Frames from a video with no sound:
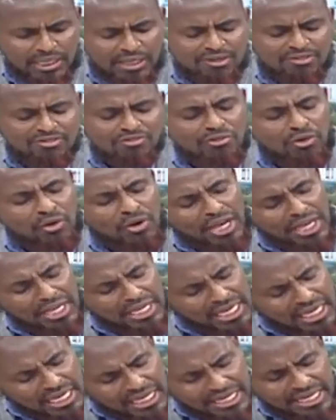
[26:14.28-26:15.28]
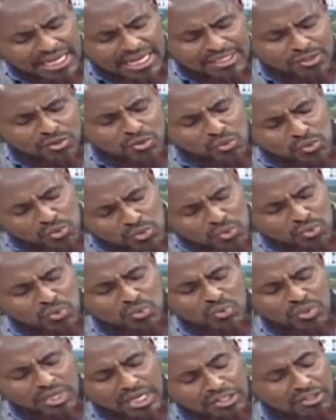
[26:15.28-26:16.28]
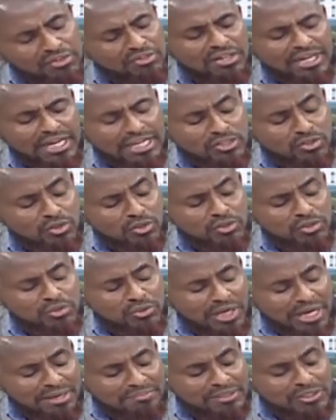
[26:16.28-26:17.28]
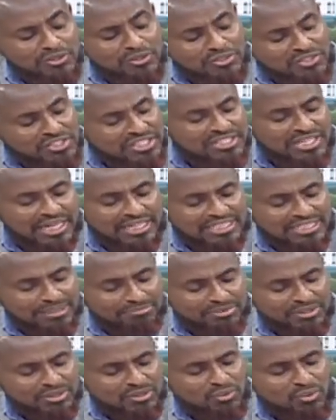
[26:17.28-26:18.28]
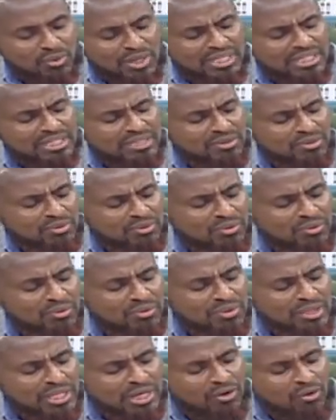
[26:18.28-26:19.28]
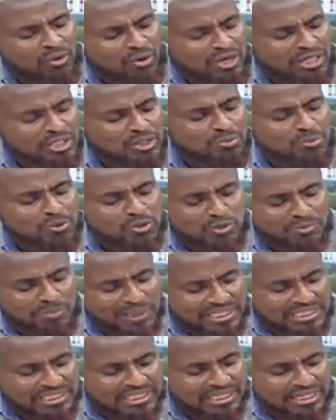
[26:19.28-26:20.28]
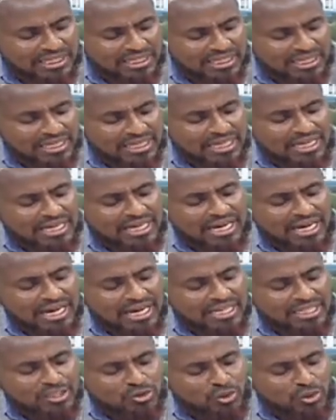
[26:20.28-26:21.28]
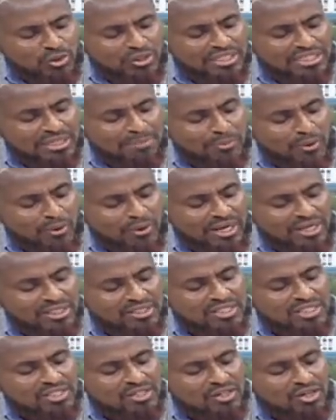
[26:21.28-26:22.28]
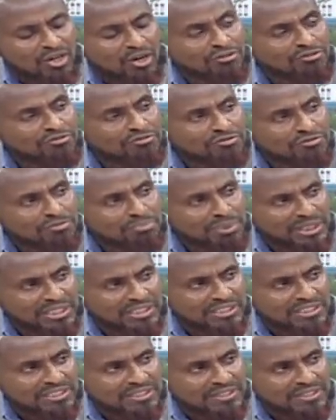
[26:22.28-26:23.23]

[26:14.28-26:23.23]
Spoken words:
for any leader to do anything, I mentioned 6 items. One, the goal is prosperity, and I told you is a product of peace.